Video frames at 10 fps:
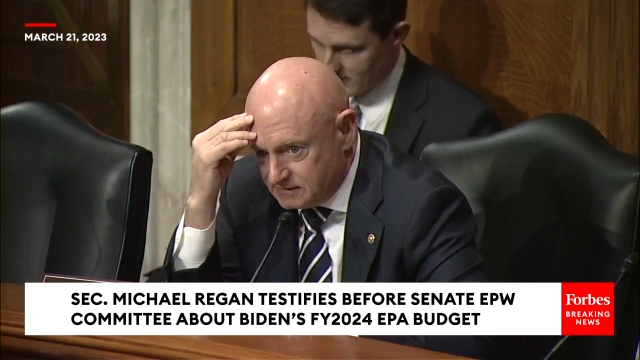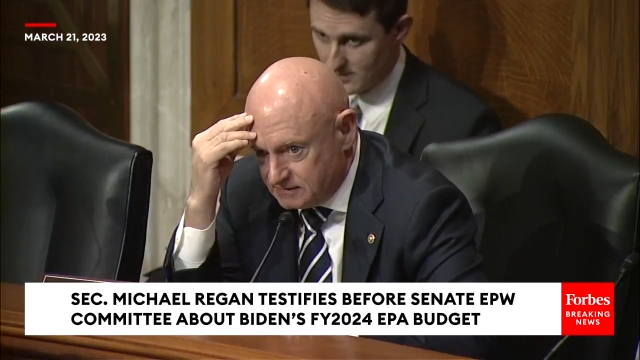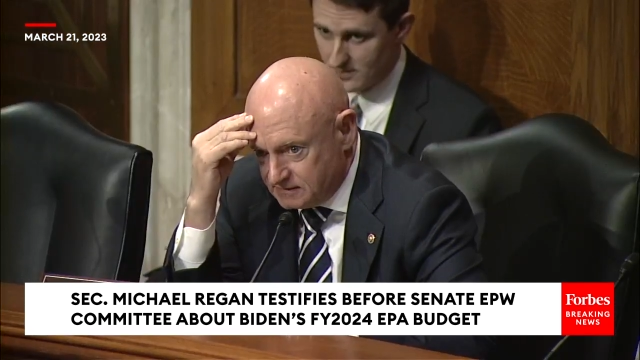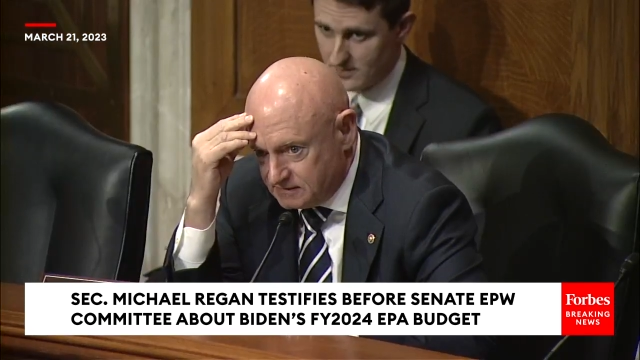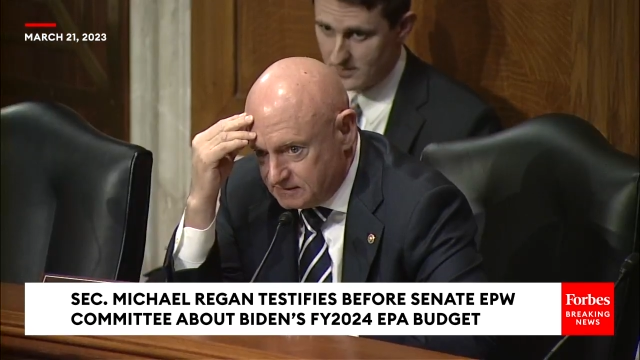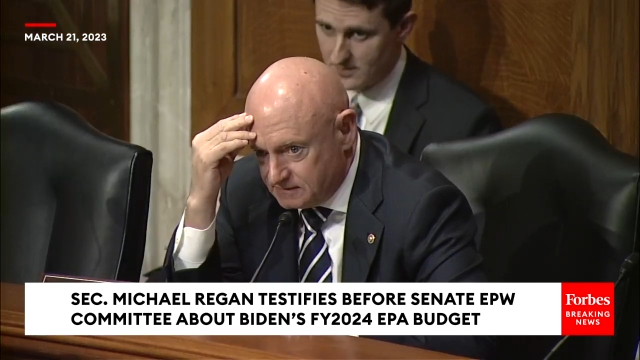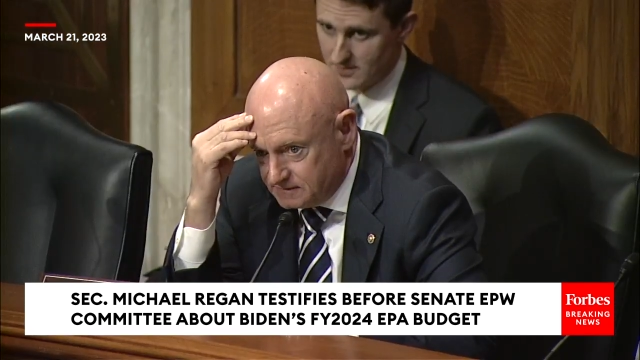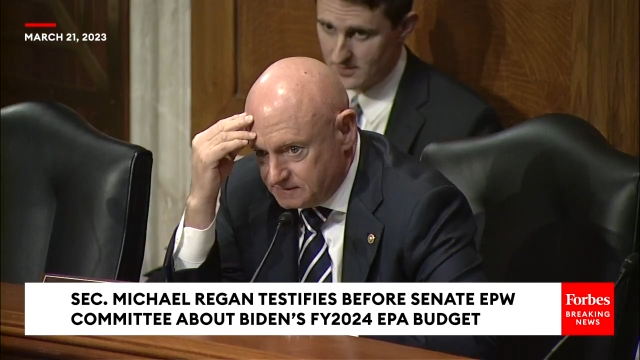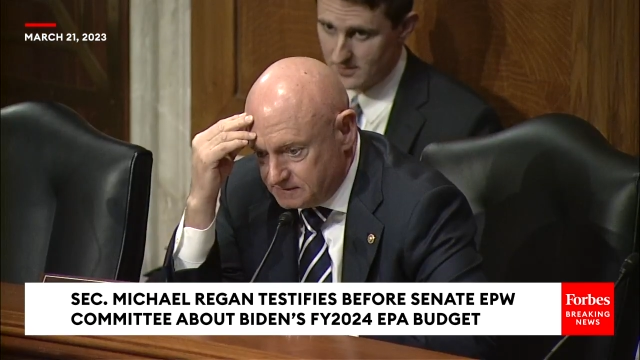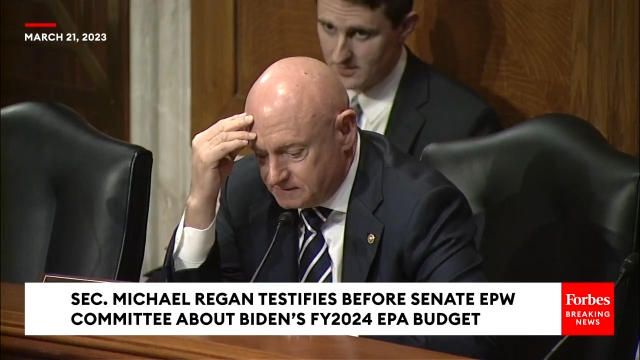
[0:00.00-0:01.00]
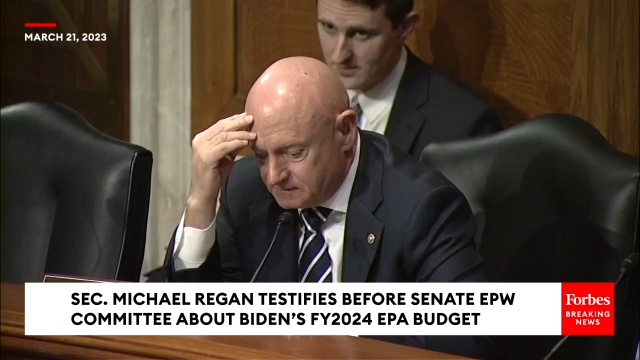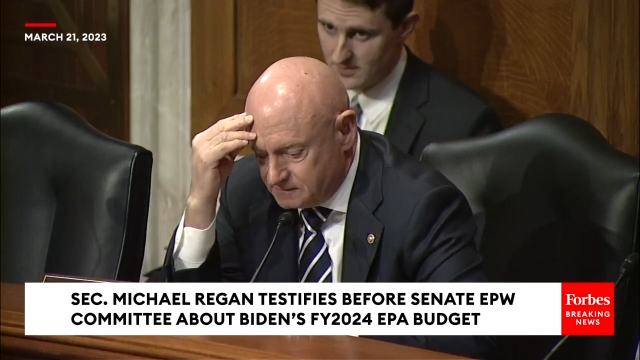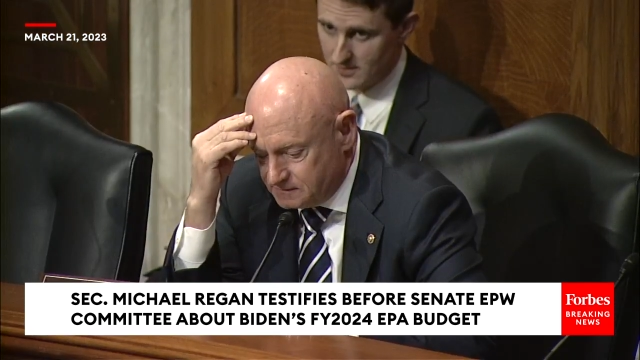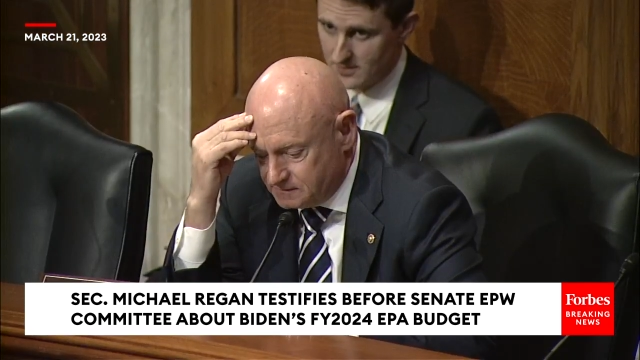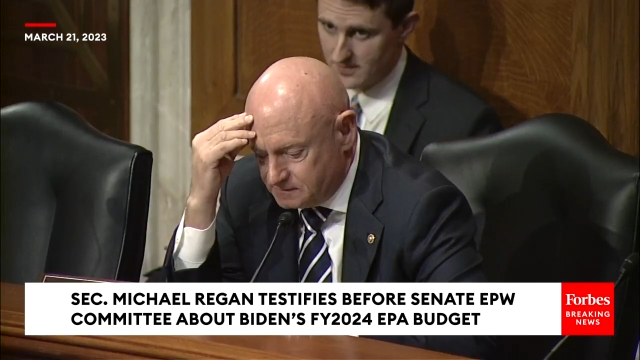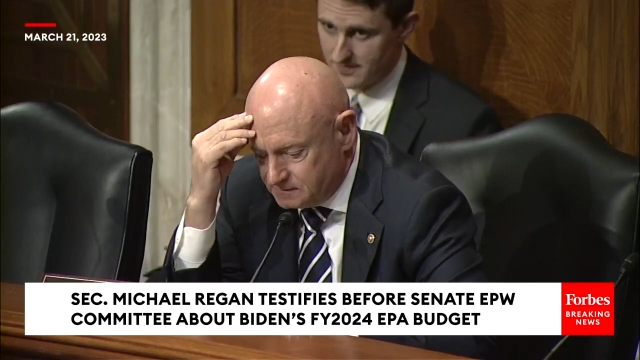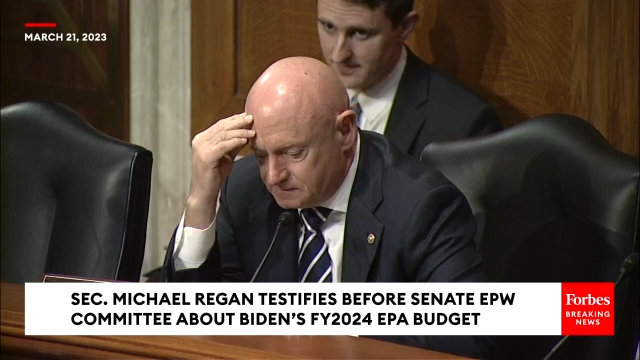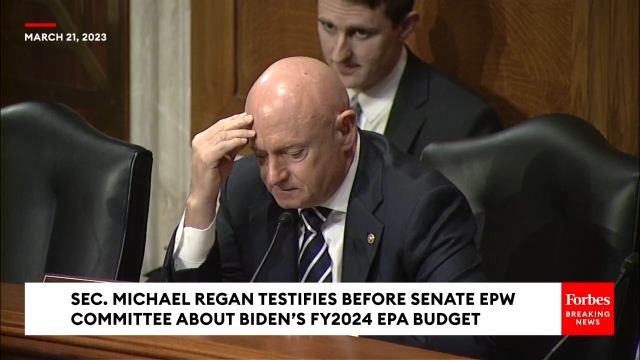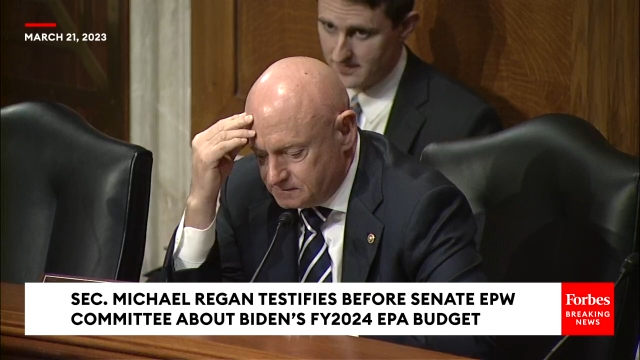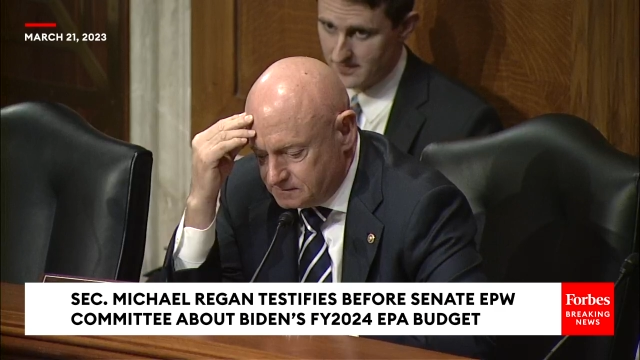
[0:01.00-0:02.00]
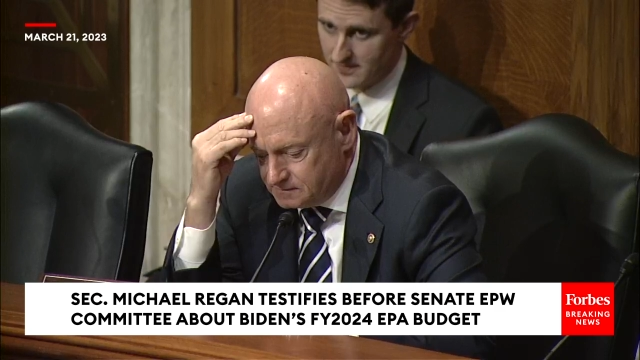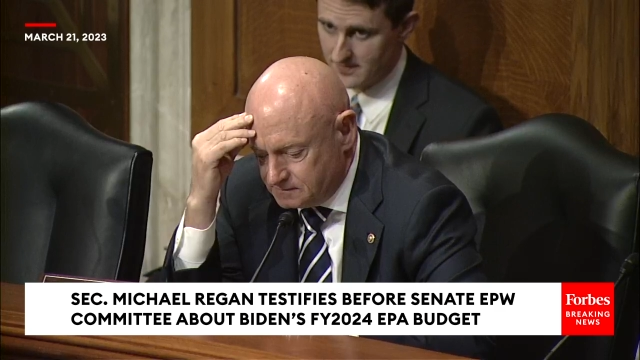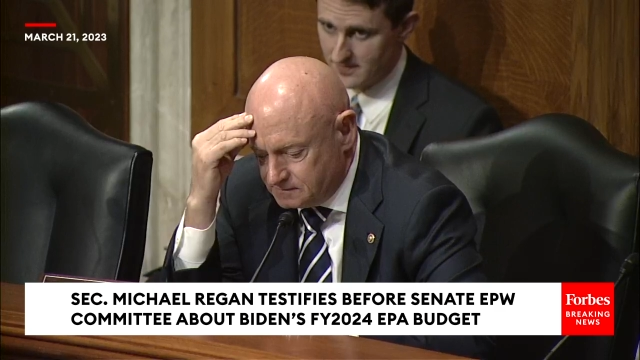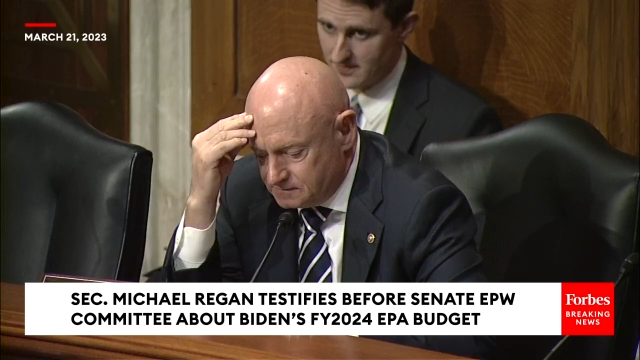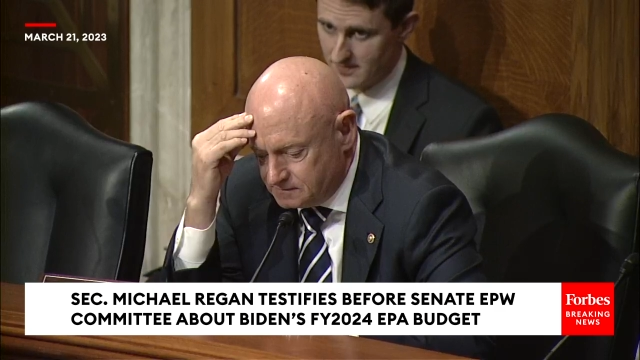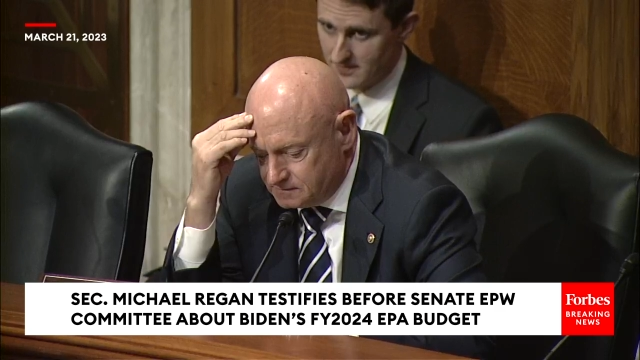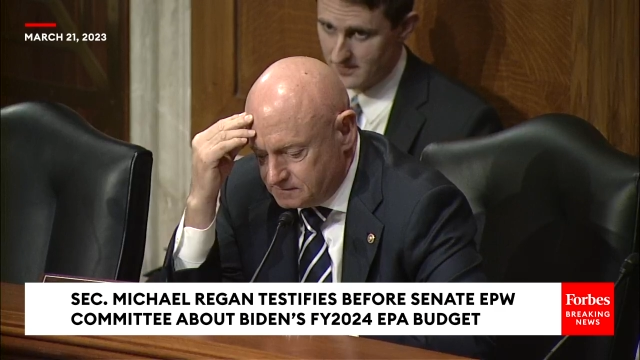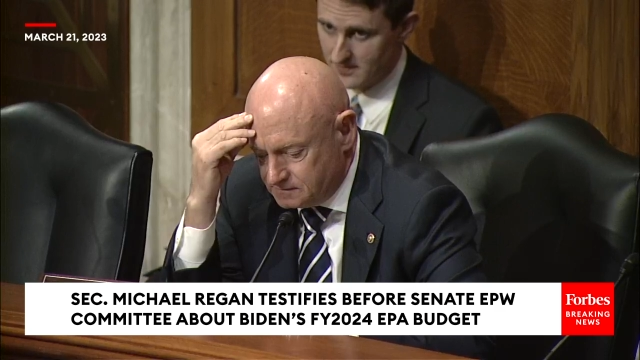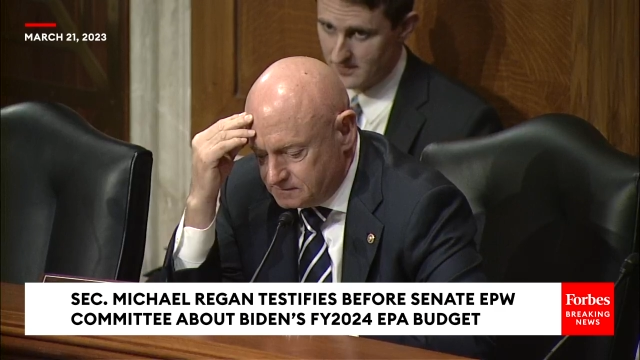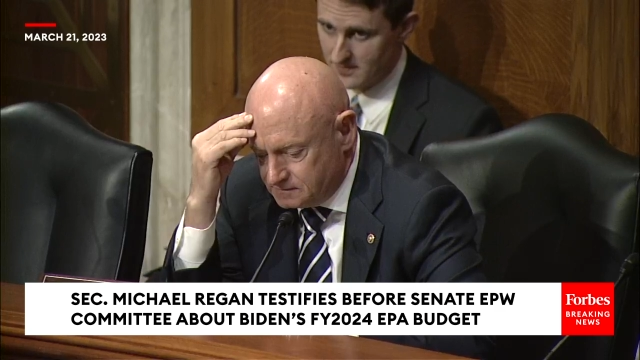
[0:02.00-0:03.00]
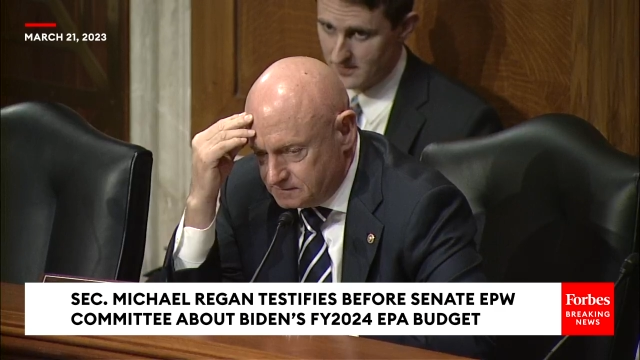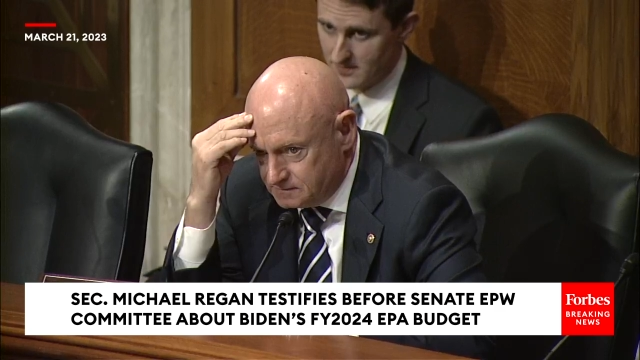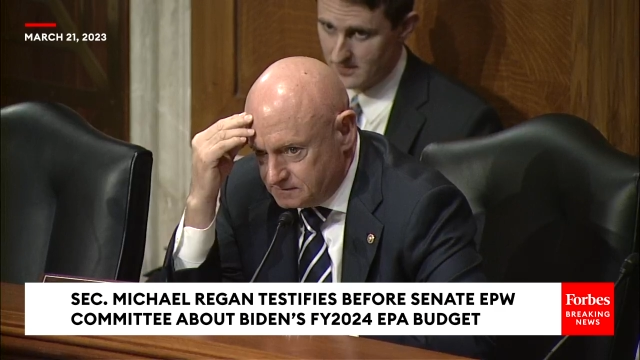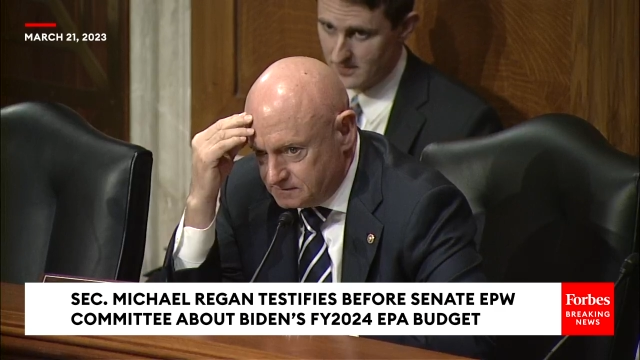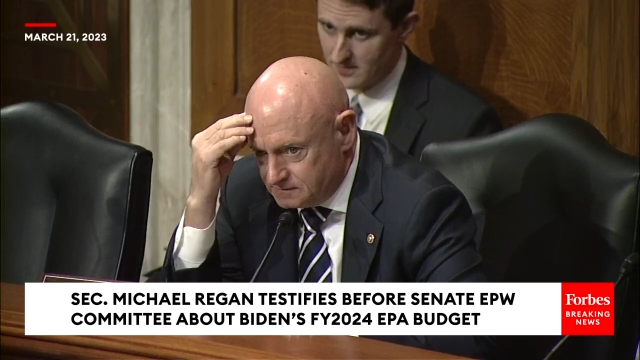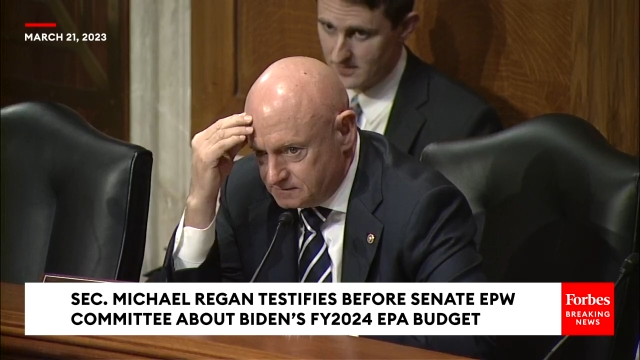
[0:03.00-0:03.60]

Nothing is said.